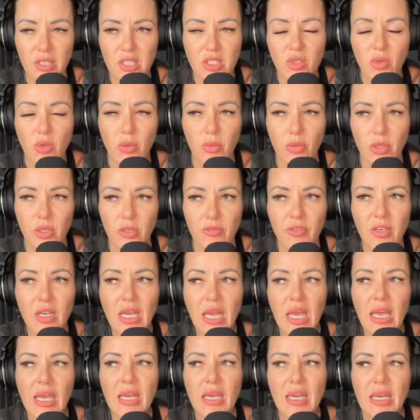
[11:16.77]
So I would have
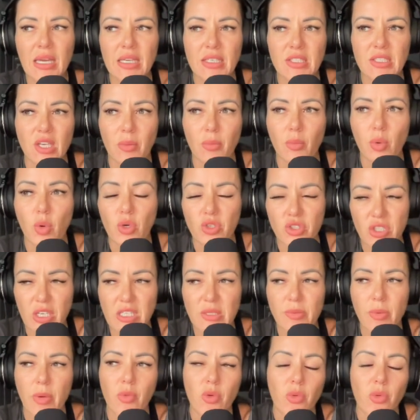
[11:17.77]
done portraits.
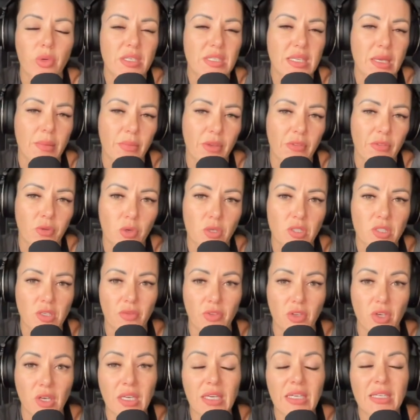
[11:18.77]
People would have sent me photos of their
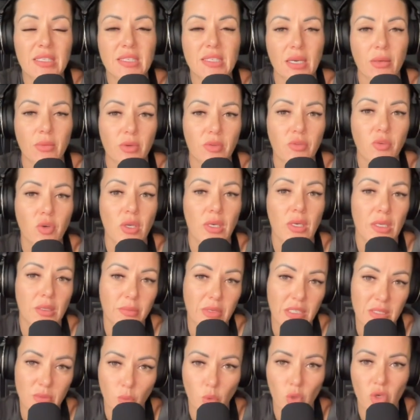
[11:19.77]
kids. I would have created them
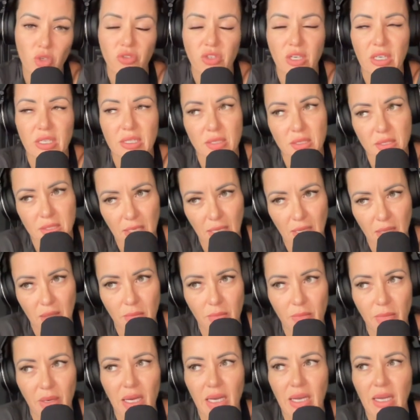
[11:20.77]
into portraits and sent them
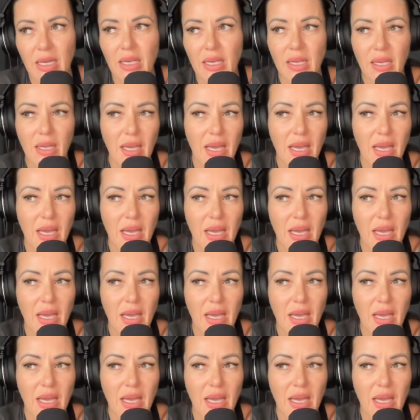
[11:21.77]
back.